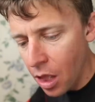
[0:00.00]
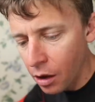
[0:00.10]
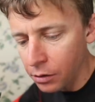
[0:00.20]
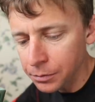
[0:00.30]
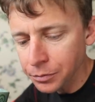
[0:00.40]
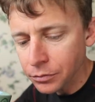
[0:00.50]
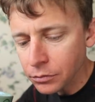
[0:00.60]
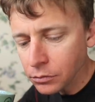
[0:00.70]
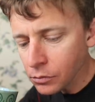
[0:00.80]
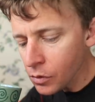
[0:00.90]

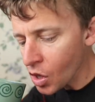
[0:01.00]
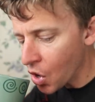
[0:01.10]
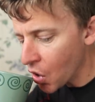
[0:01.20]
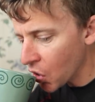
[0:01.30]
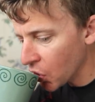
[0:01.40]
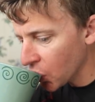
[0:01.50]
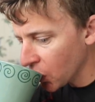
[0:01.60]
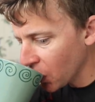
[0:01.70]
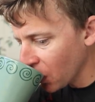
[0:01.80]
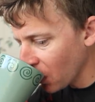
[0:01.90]

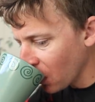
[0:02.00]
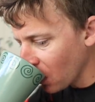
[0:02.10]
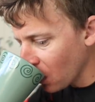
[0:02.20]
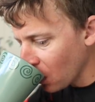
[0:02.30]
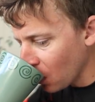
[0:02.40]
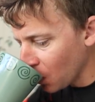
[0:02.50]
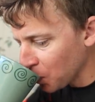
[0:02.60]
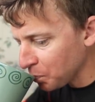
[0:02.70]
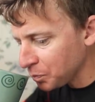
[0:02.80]
Nothing is said.